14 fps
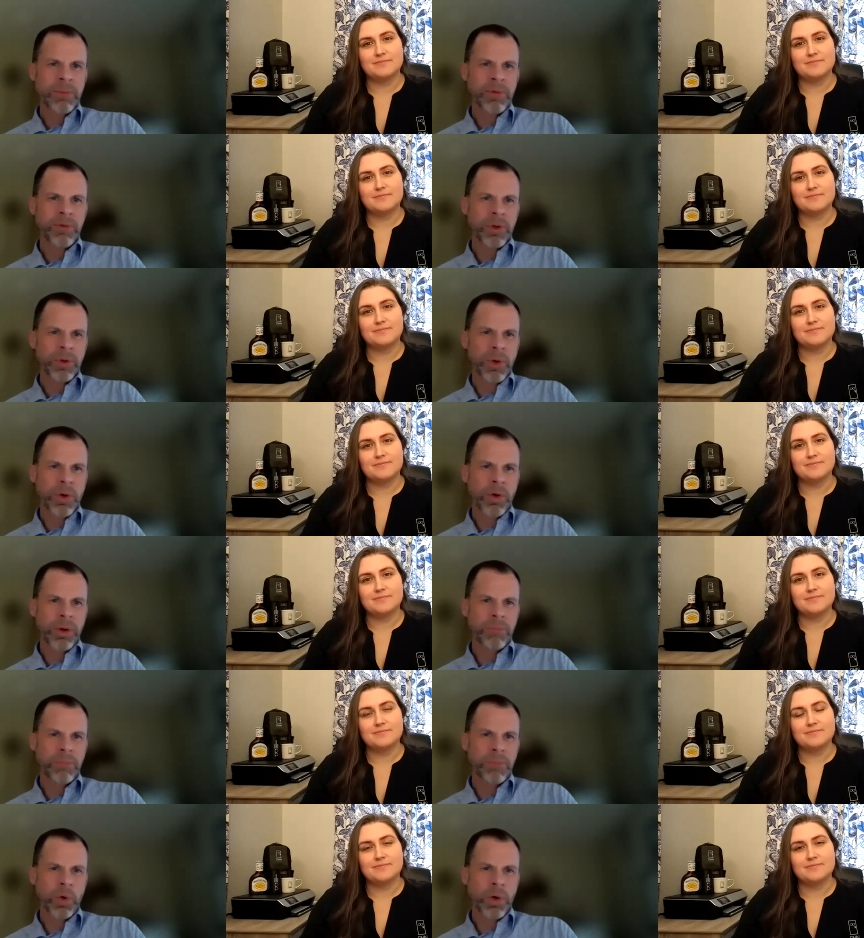Speaker 1: of your local
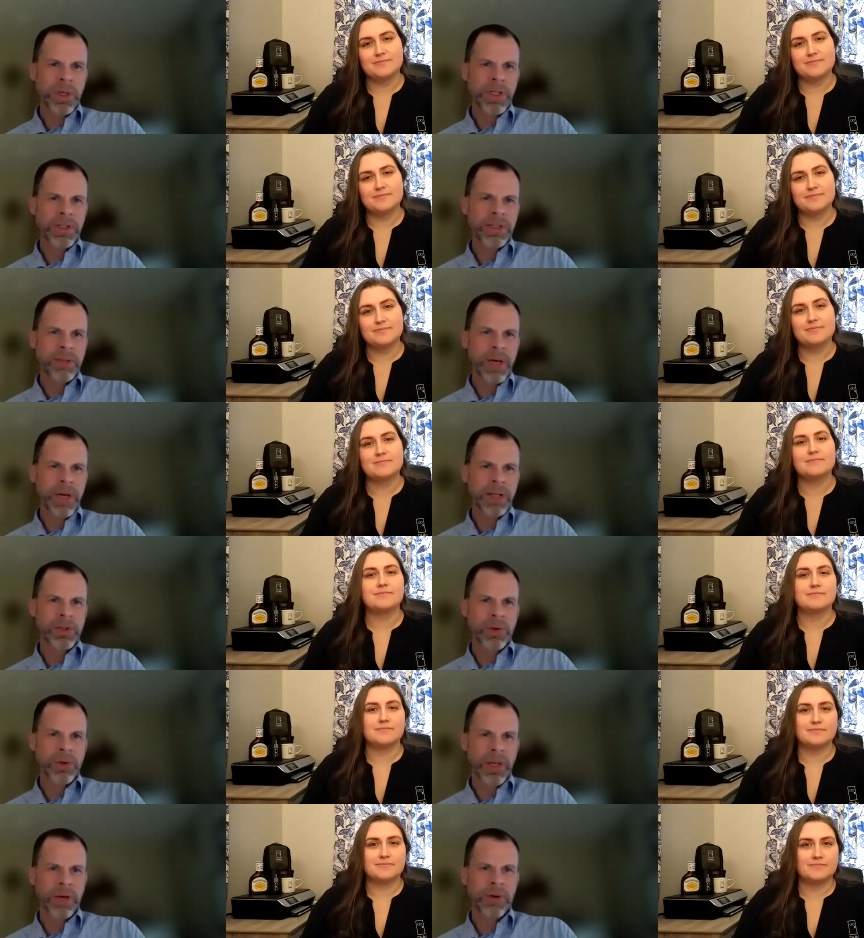employees to make
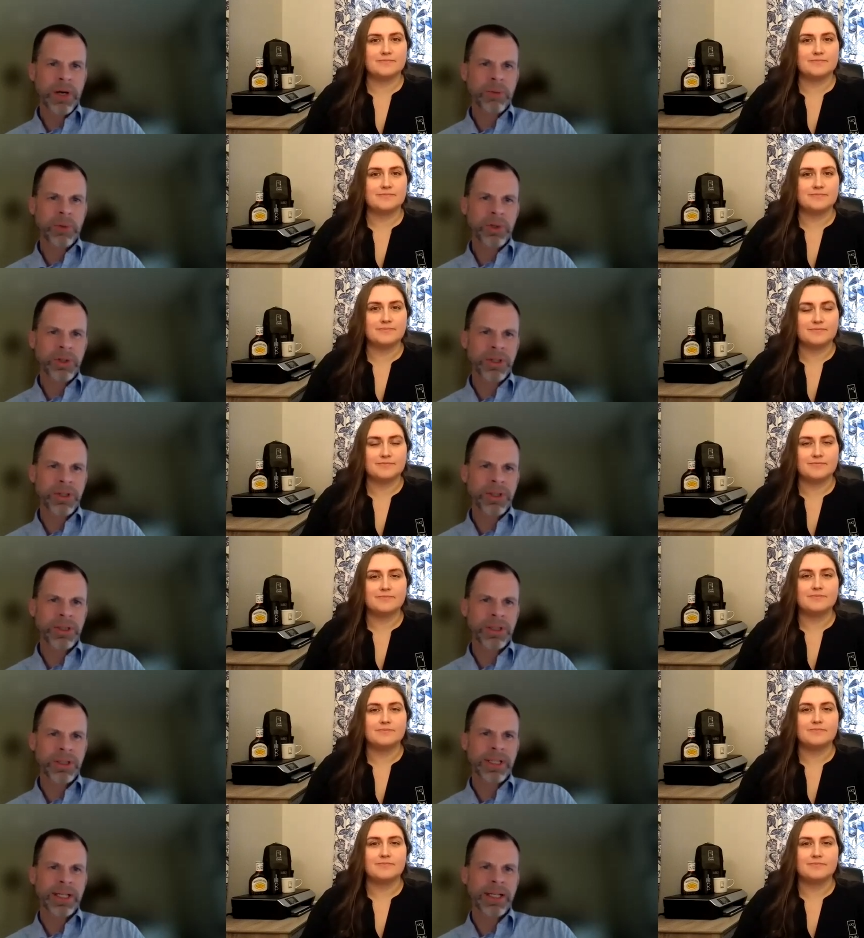sure they're able to
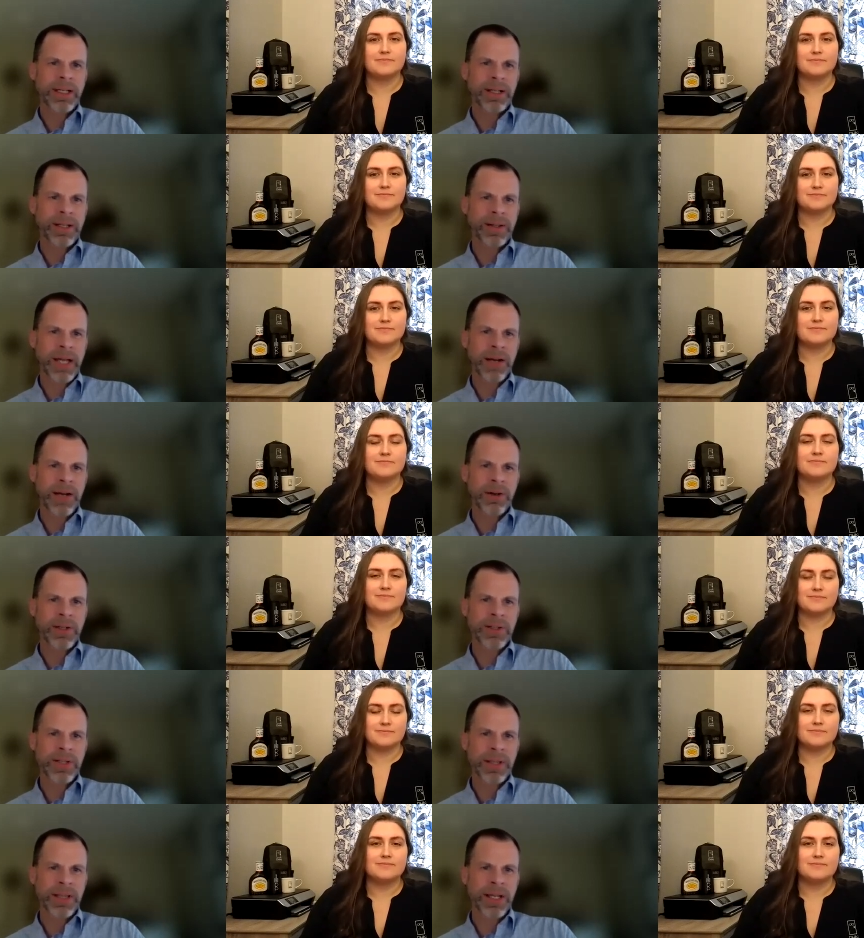get into the
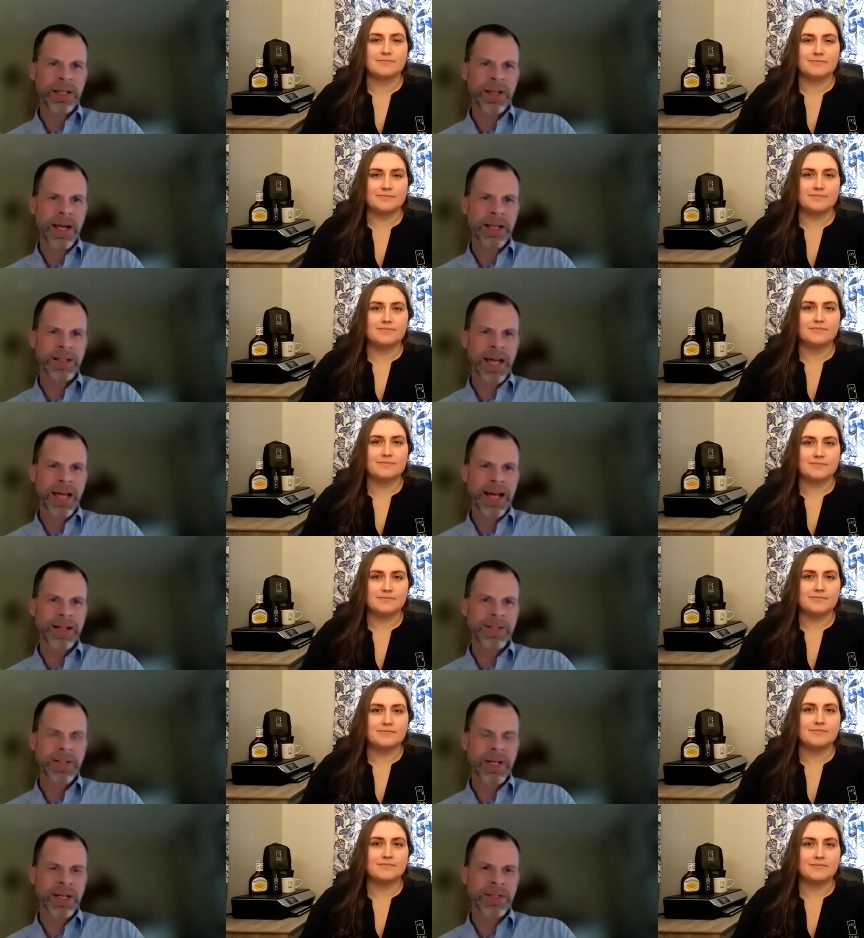areas that they like to
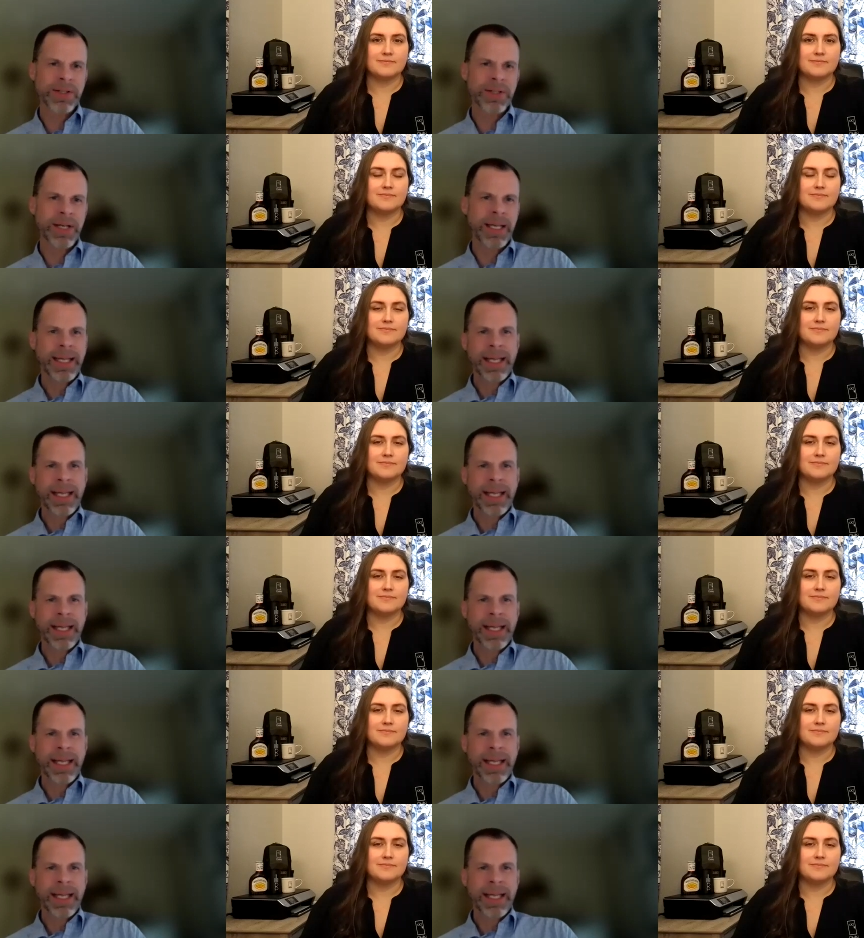access.